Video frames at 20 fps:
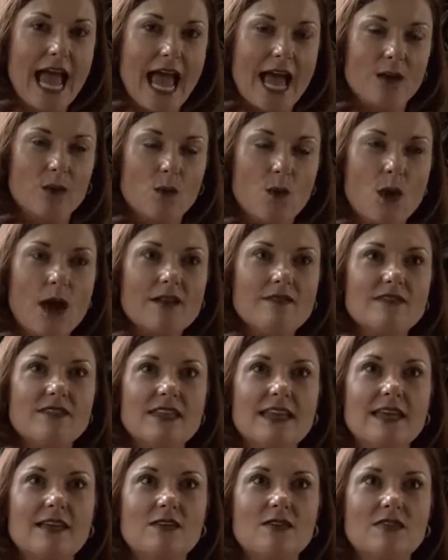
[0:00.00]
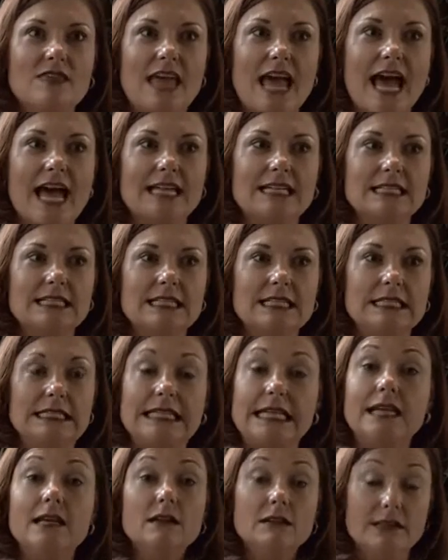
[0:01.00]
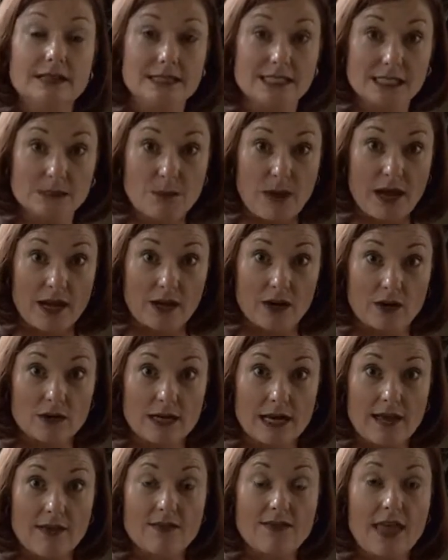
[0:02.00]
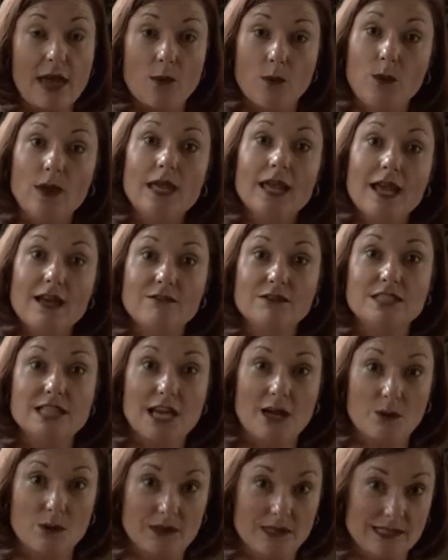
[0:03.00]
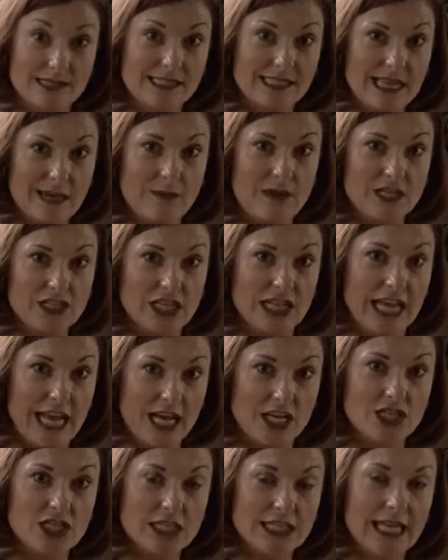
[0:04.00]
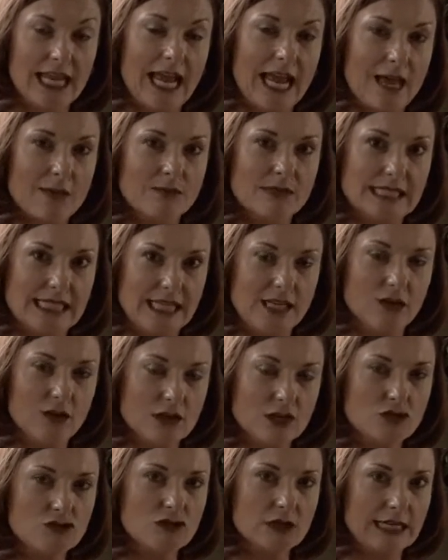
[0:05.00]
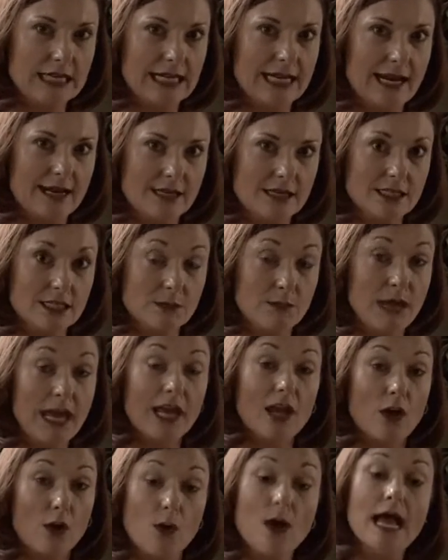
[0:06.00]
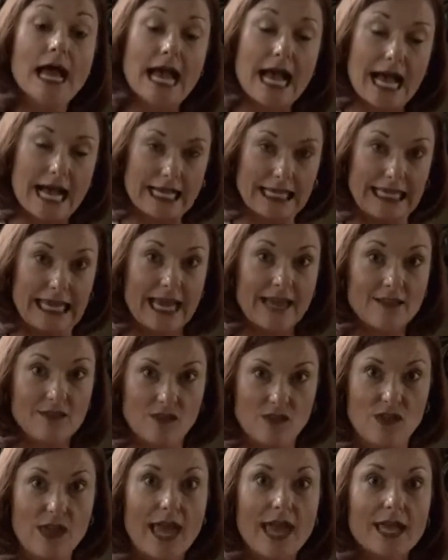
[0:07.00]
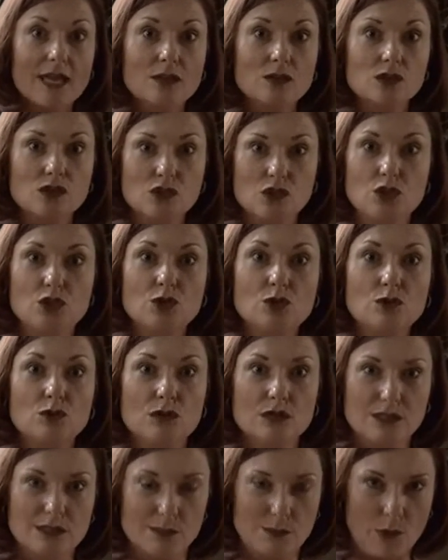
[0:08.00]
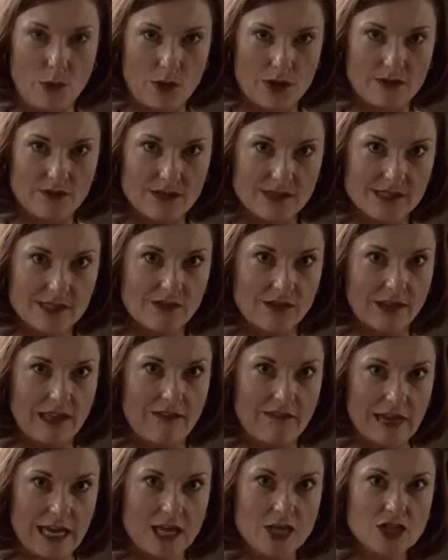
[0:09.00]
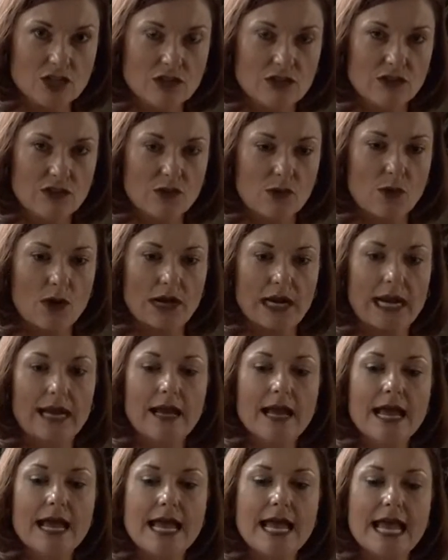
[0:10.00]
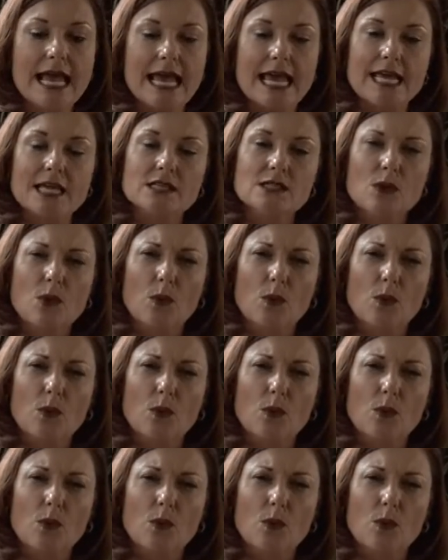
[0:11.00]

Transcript: And one thing that Neil inspired that we have done with the STEM education camps here in Trinidad and Tobago, again, thanks to the support of the Civil Aviation Authority, is